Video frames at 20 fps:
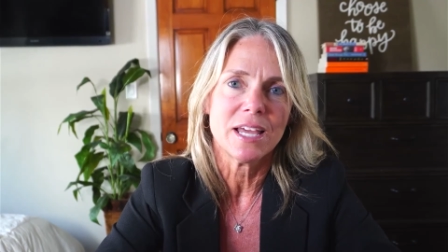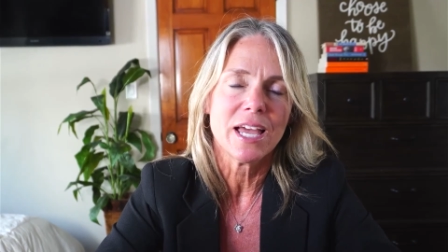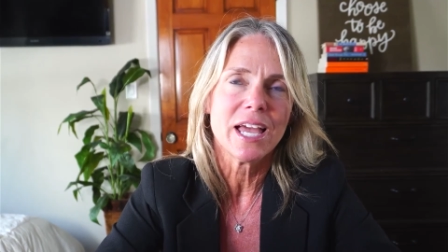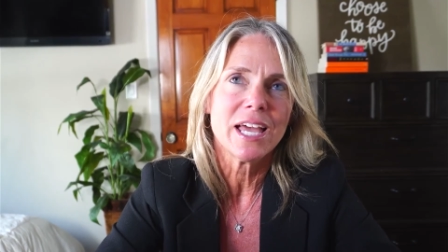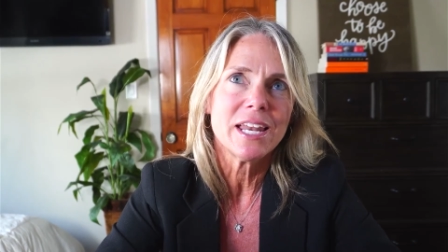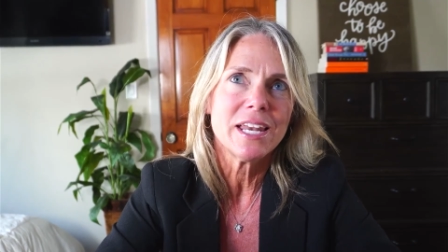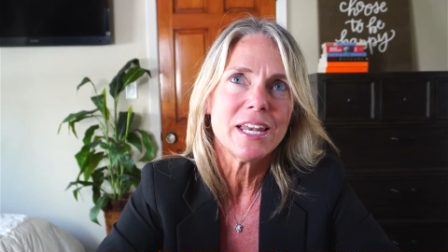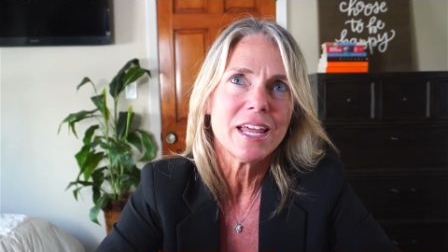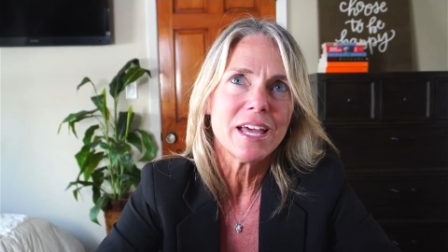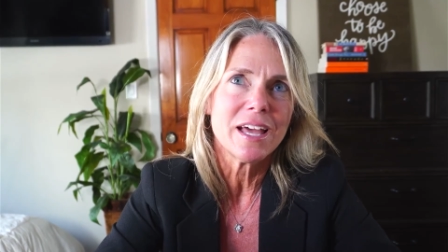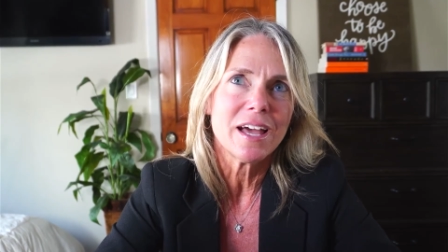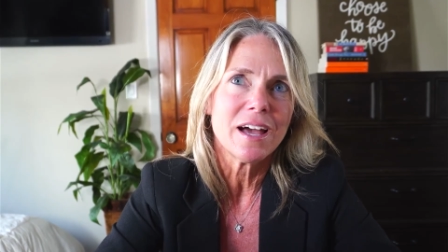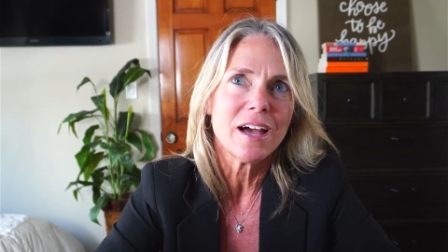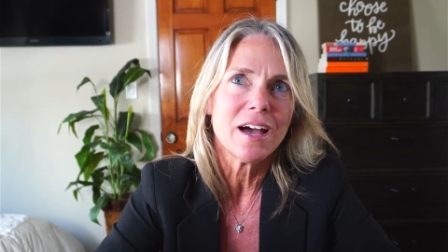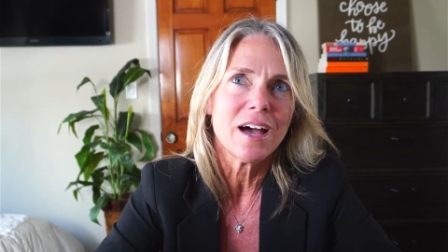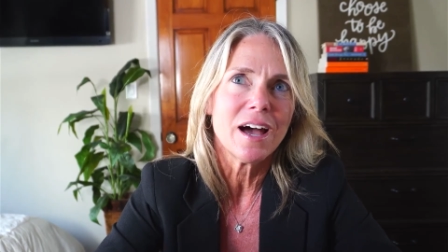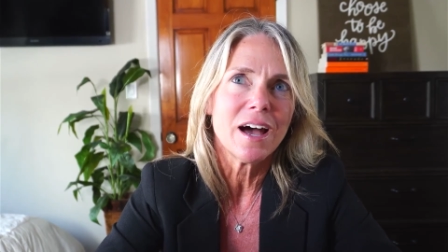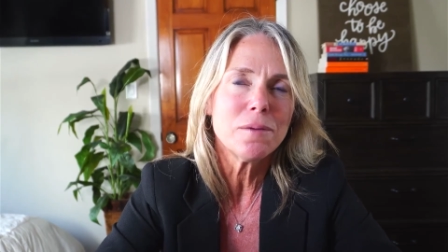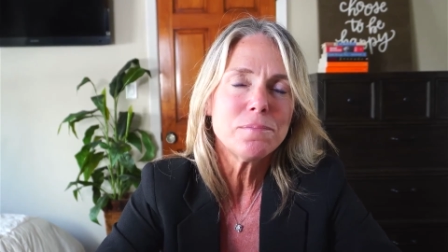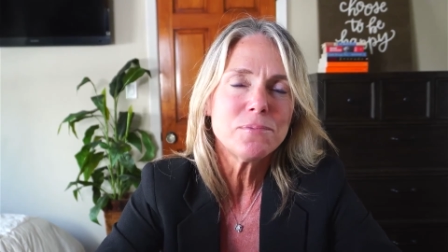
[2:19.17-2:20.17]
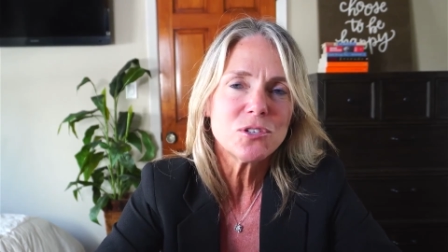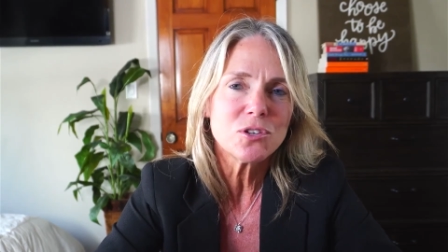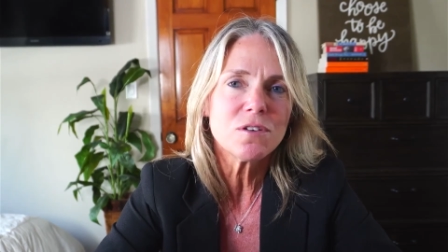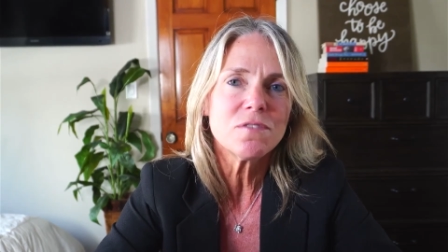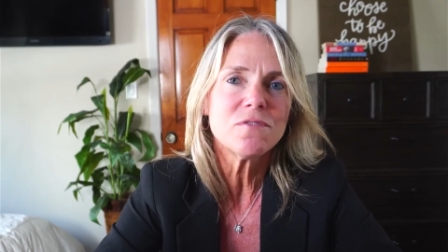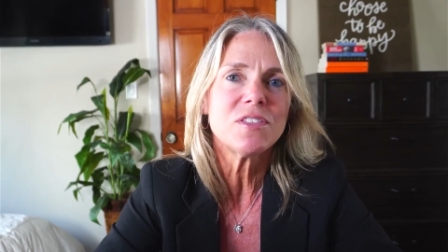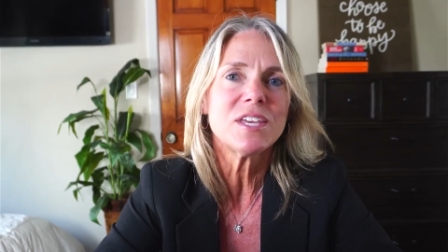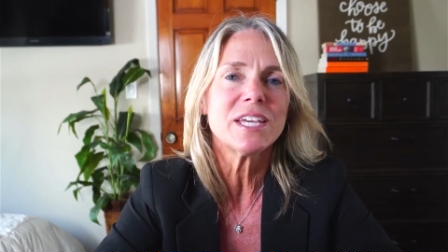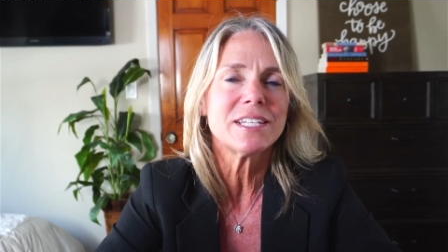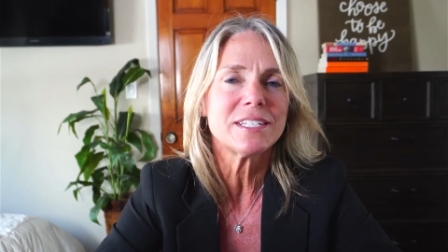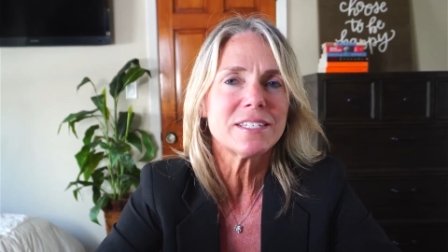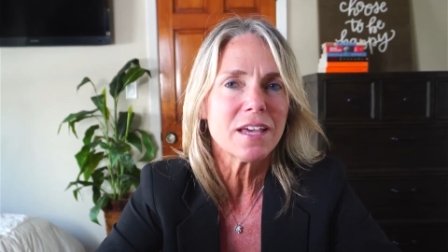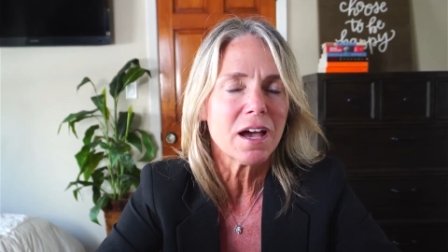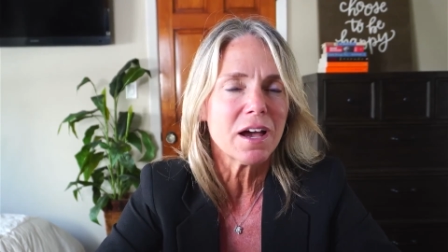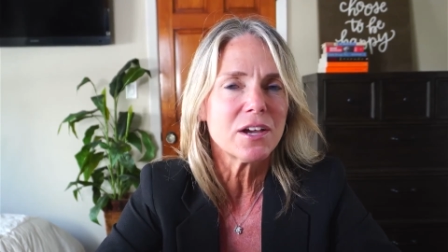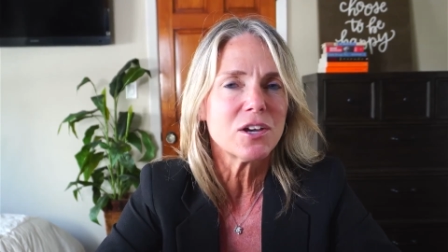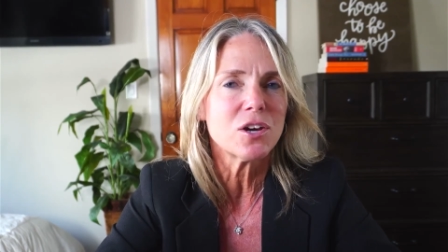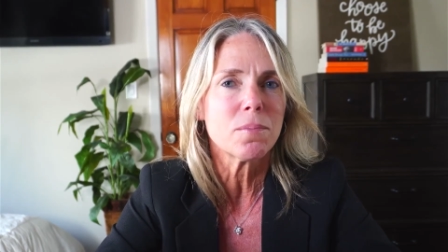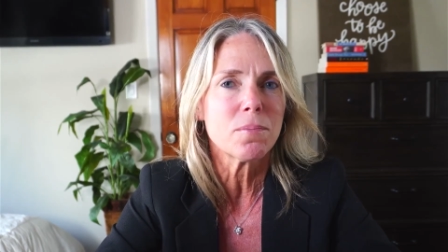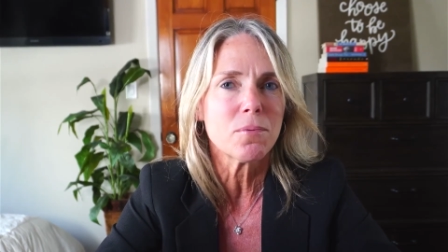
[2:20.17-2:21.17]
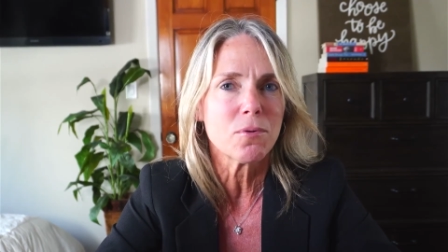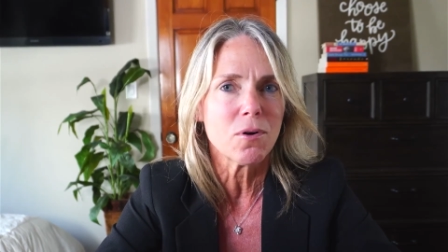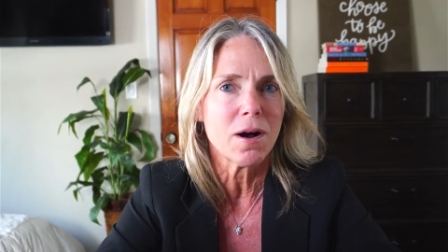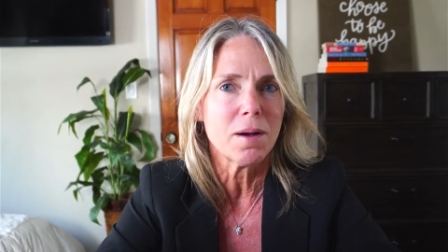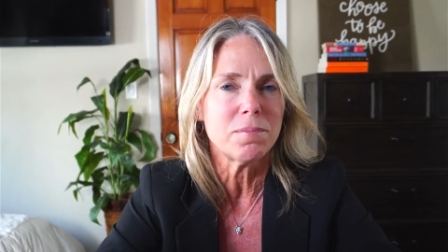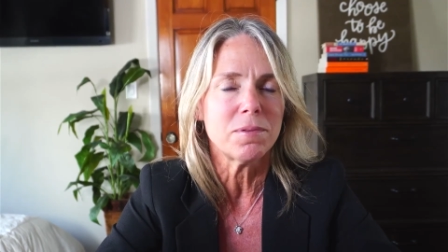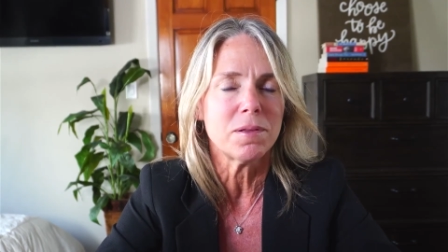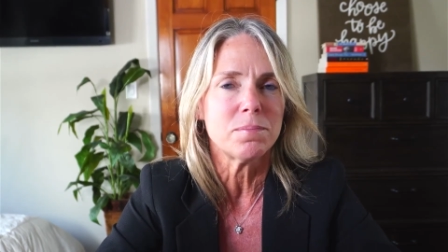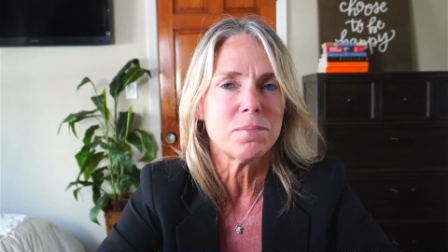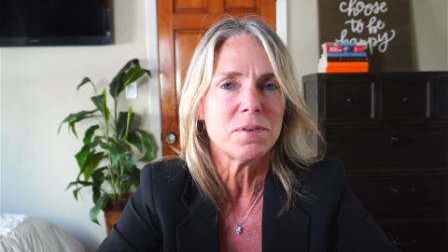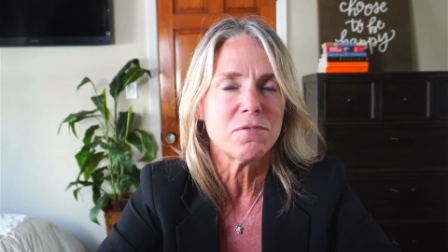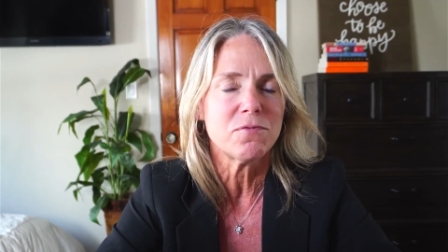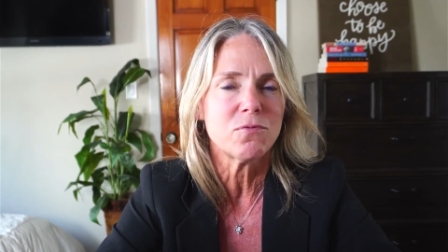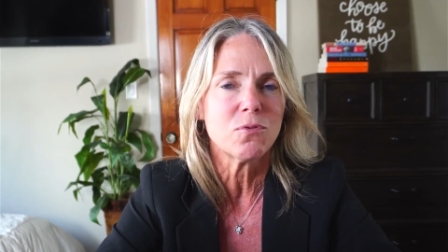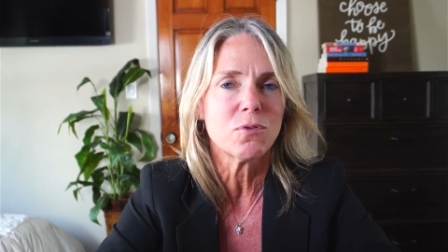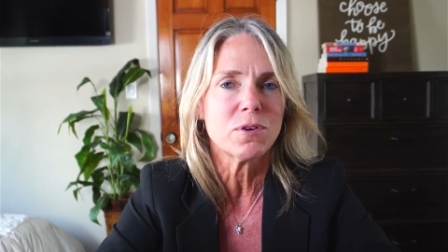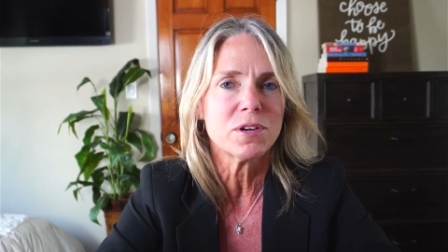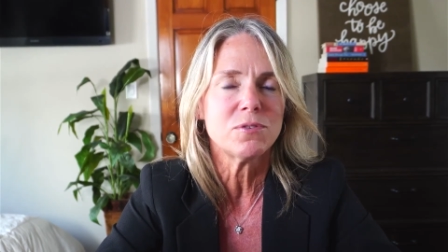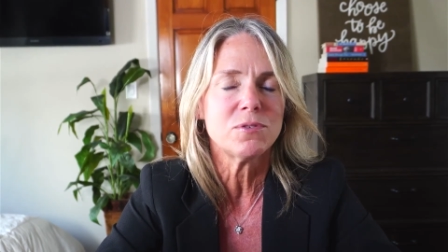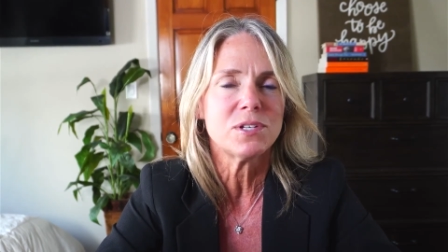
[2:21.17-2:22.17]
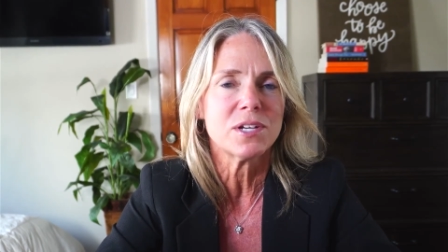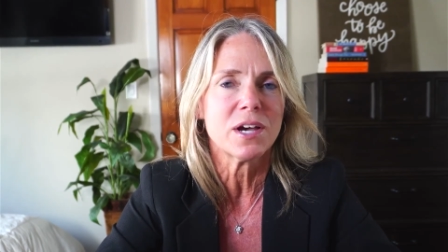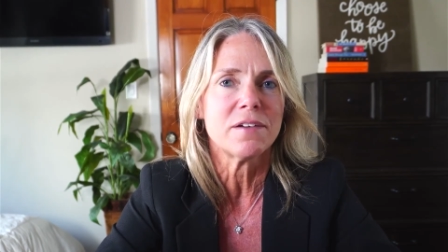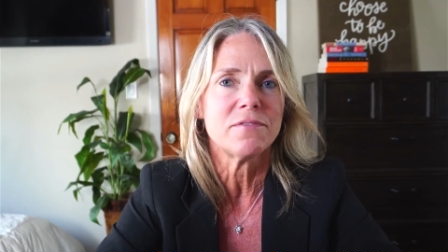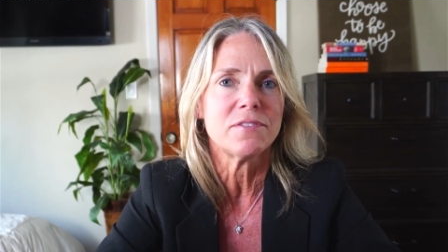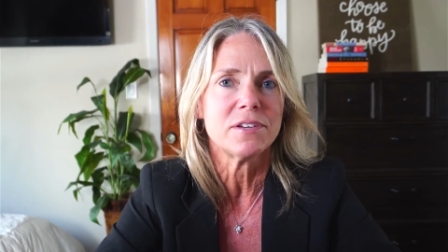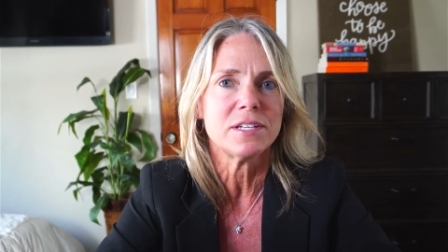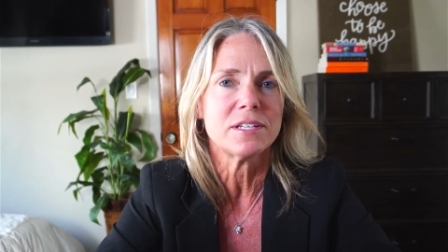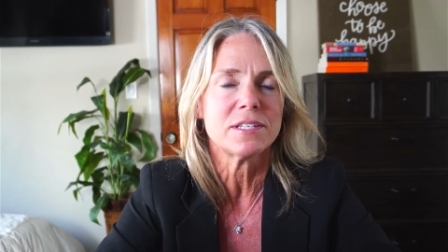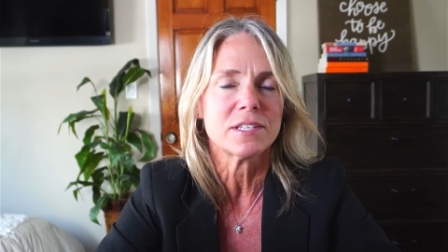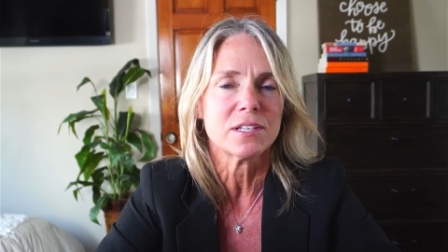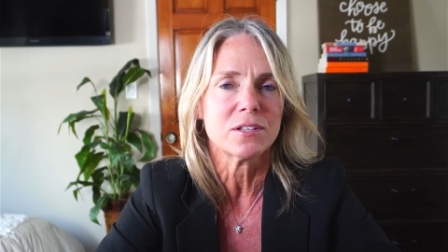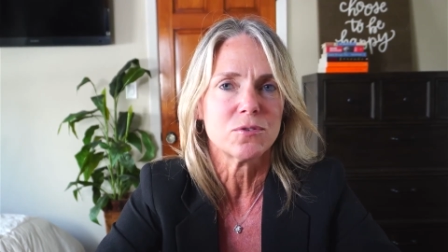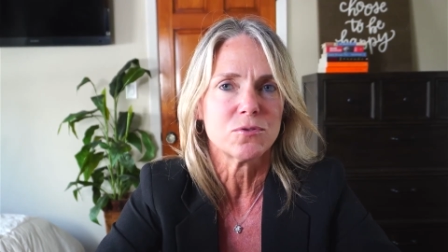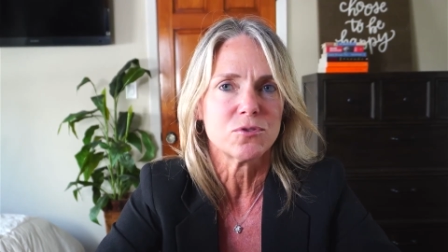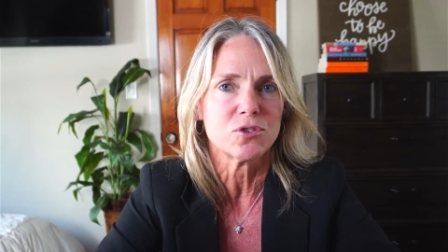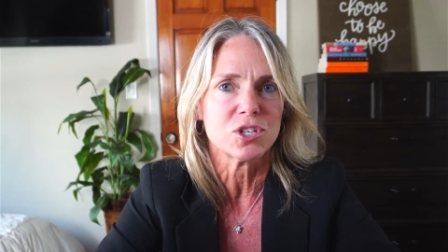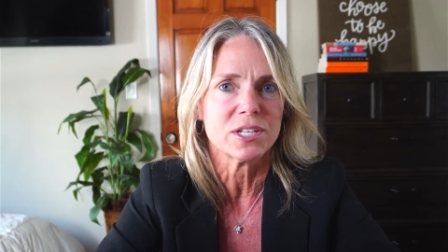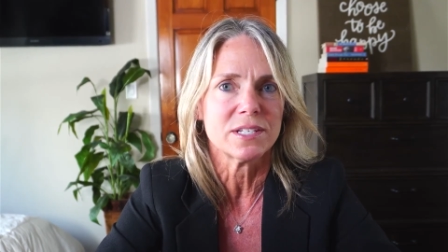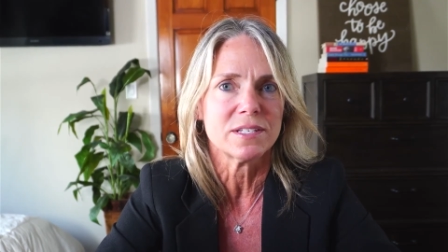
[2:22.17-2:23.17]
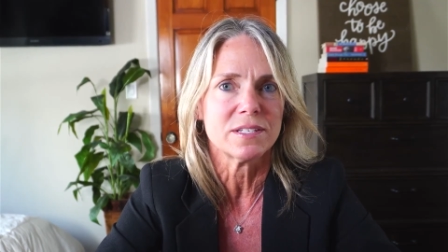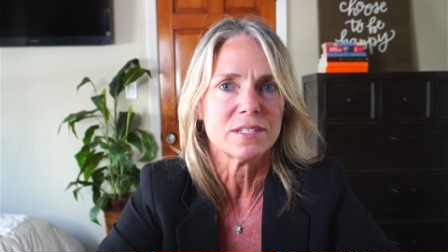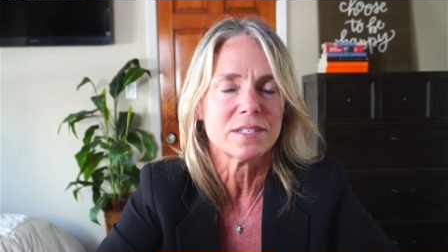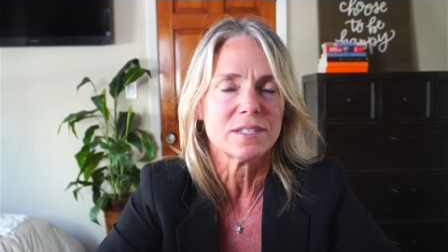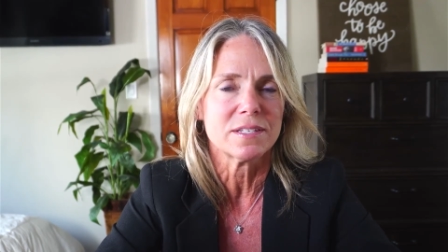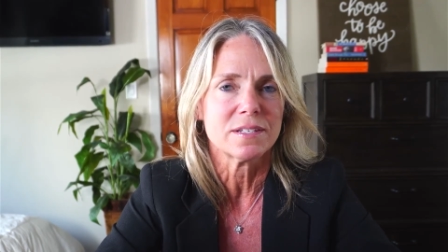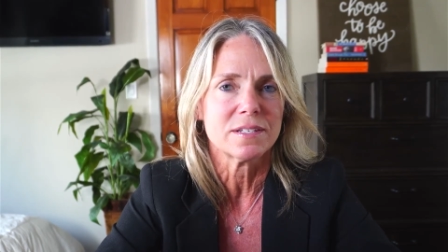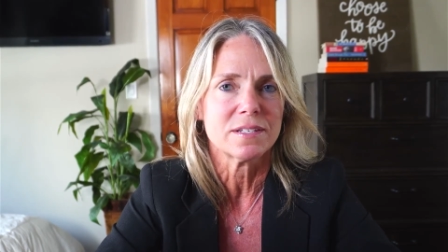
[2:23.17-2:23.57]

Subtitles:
and observe the entire problem before you dive into solutions.